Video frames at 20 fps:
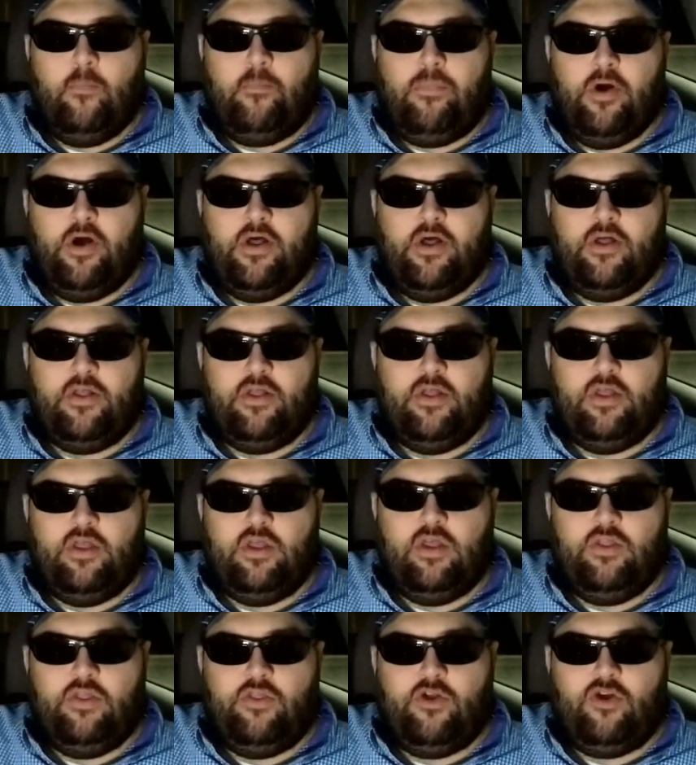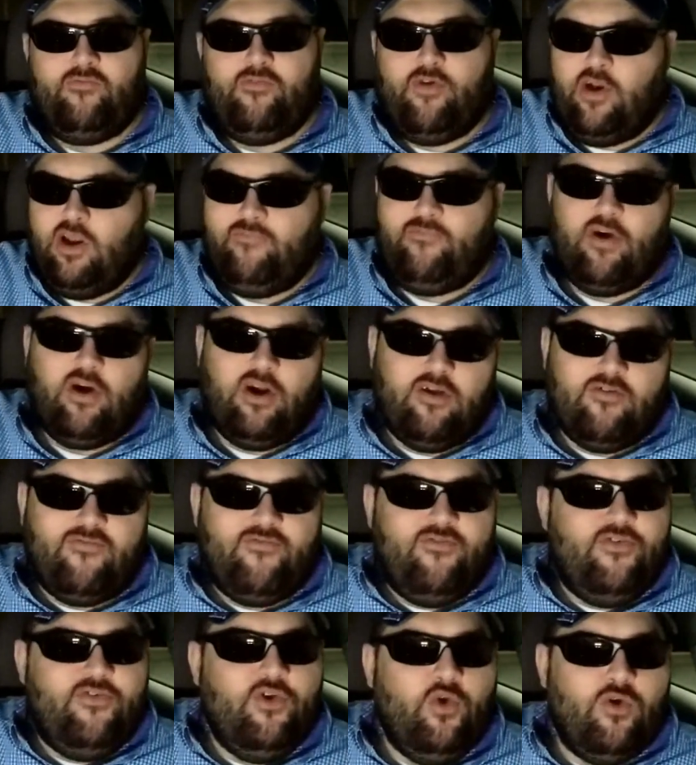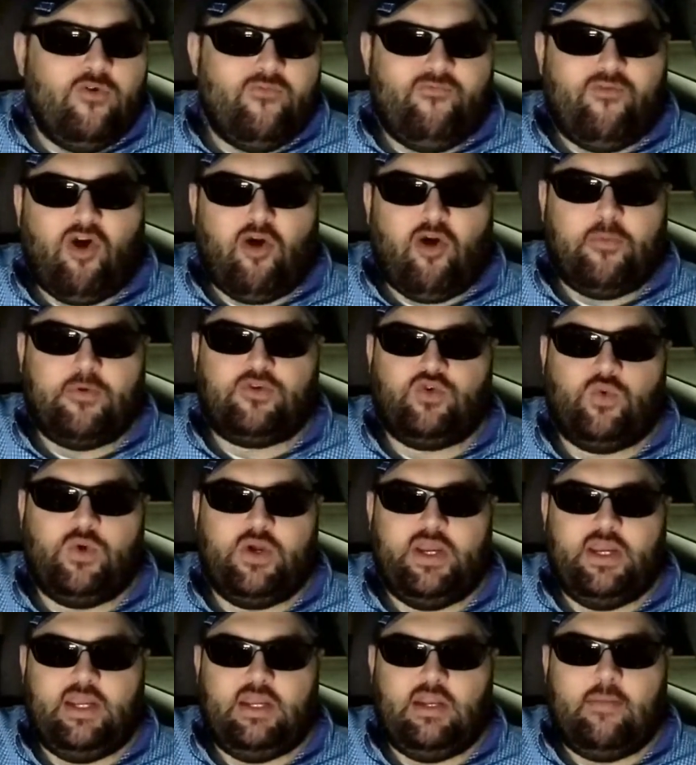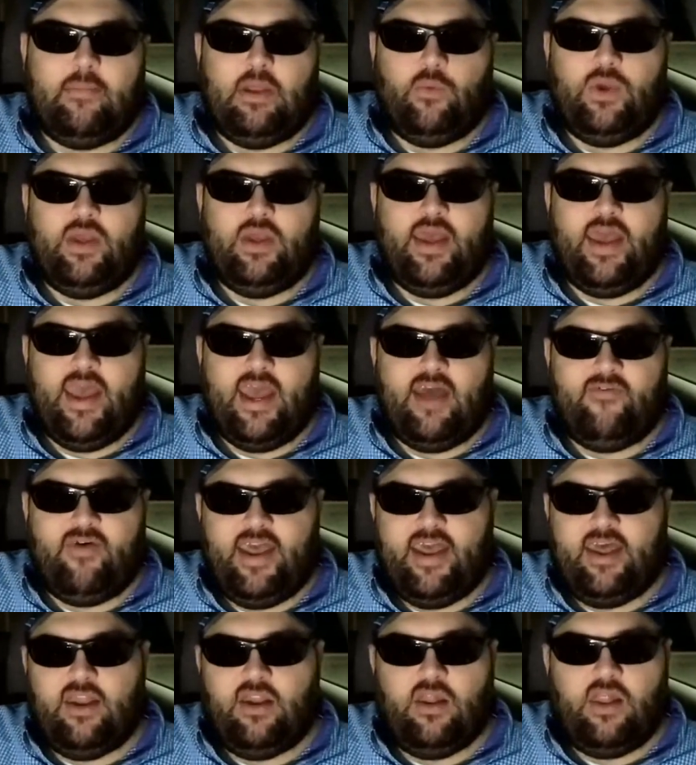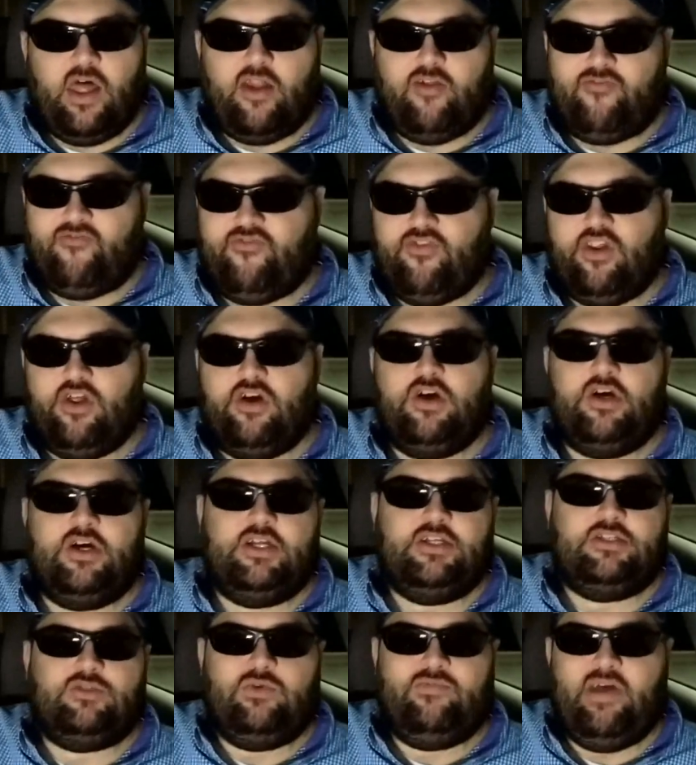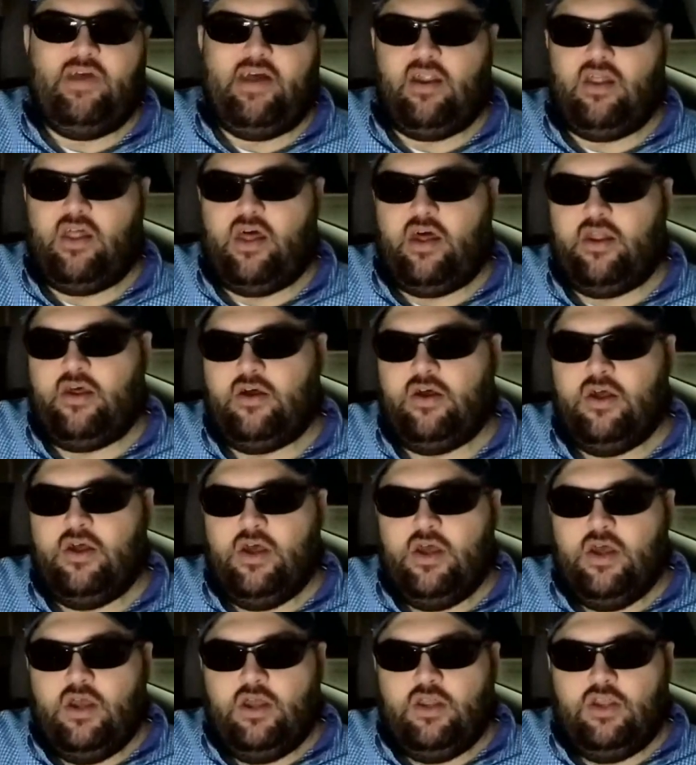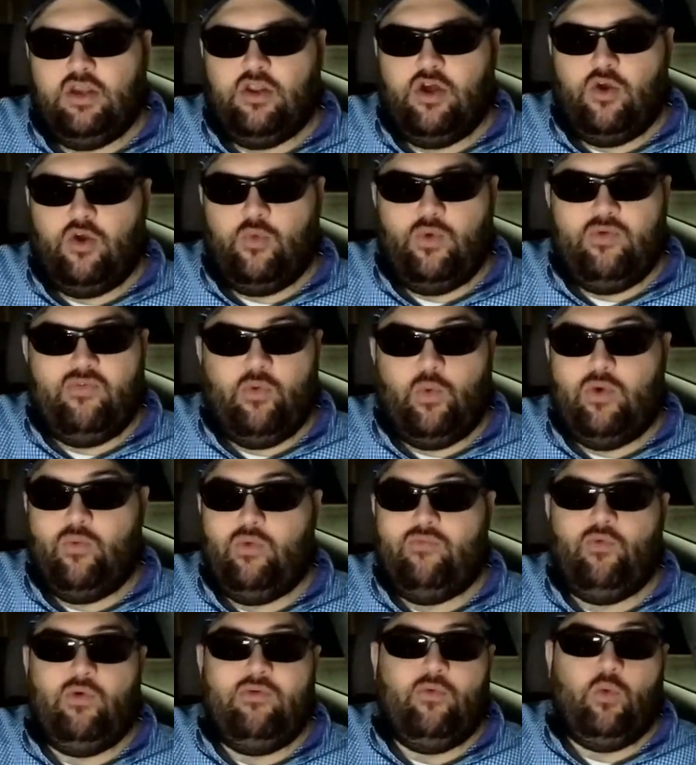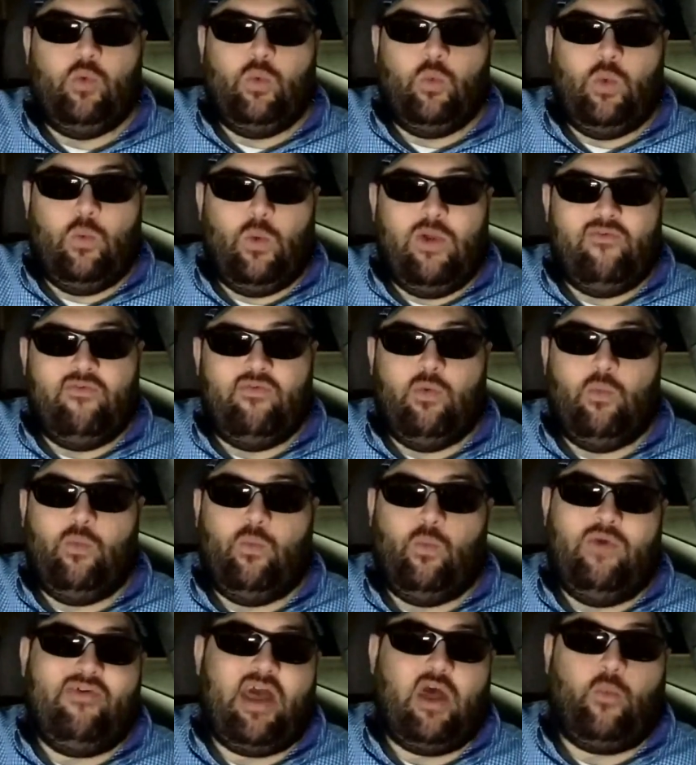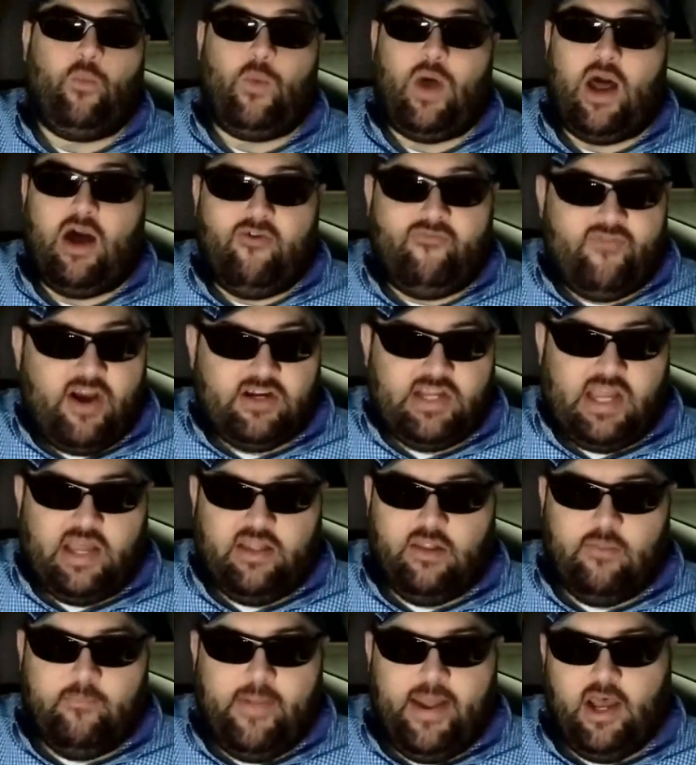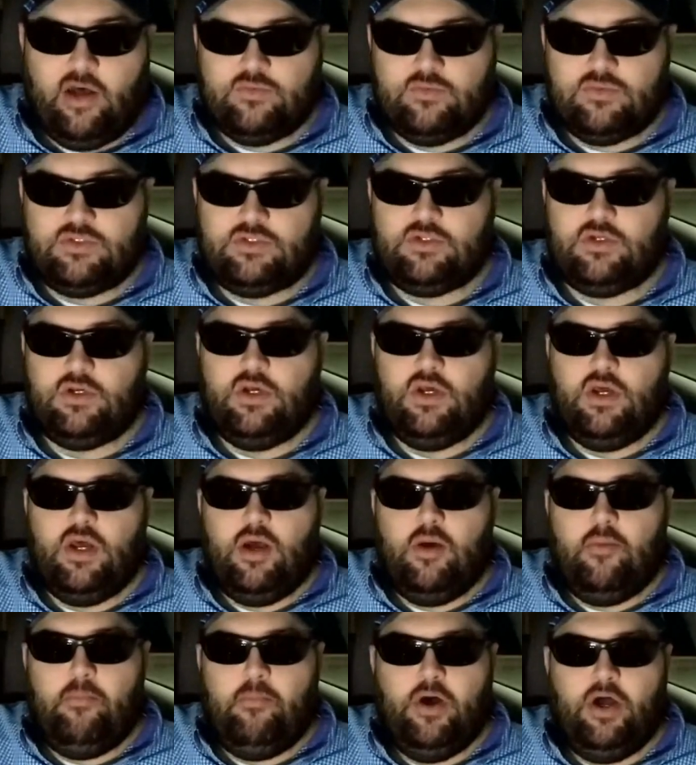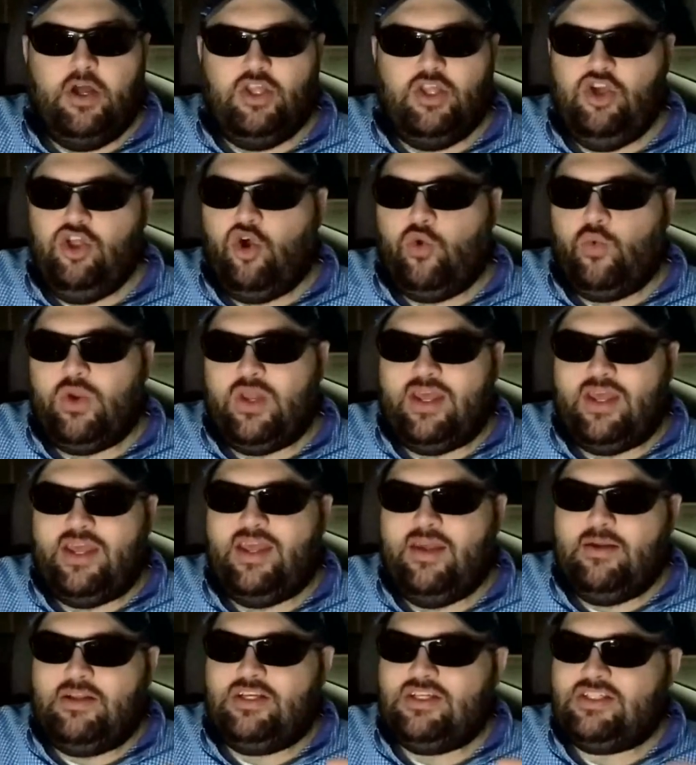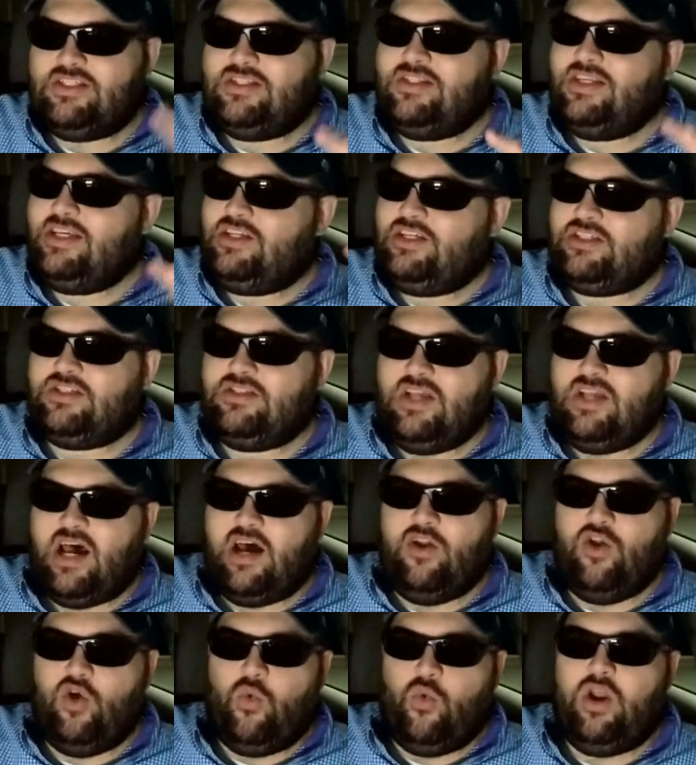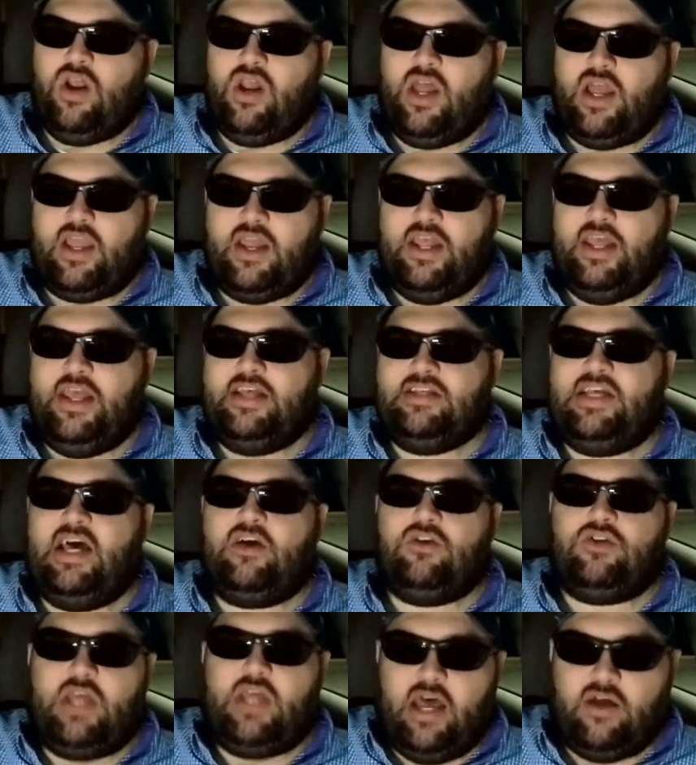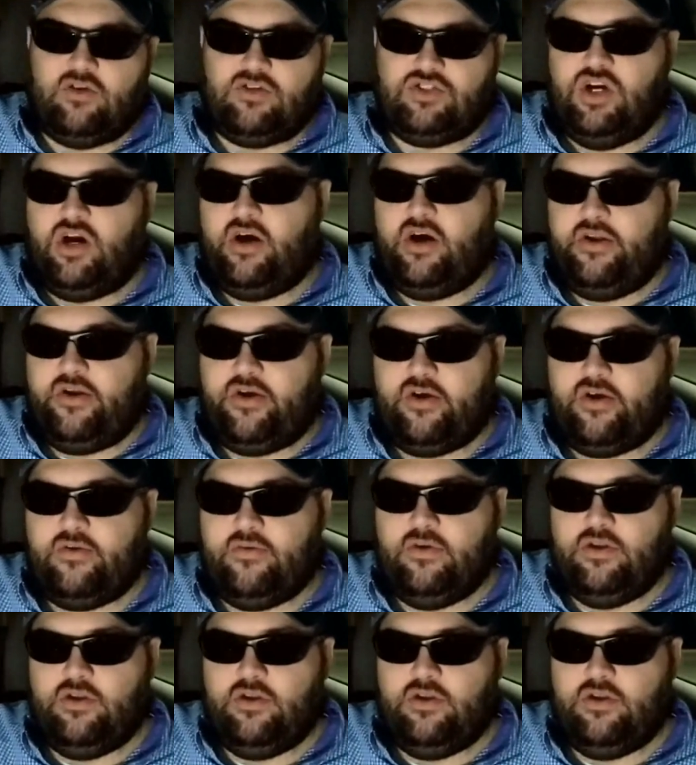but they're very very few and far between. I mean, we have had a lot of floods. We've had a lot of you know we've we've, we've, we've, we've had wildfires out in the mountains but you don't really. It's just it's just not nowhere near like it is out out yonder.